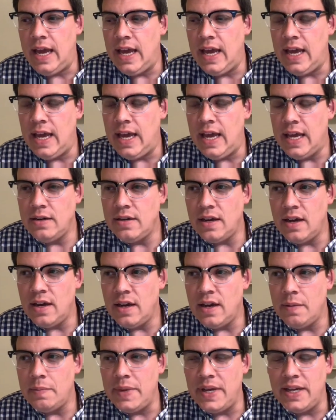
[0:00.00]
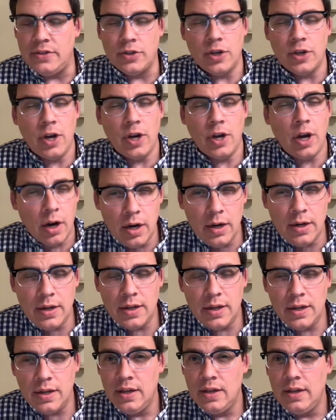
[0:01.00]
and it's
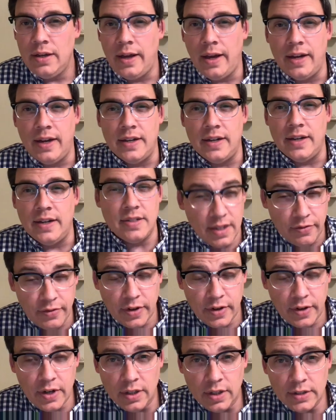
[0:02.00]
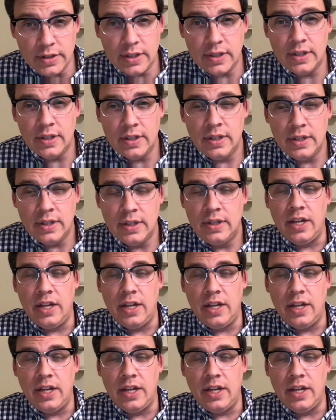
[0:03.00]
hard and it's difficult,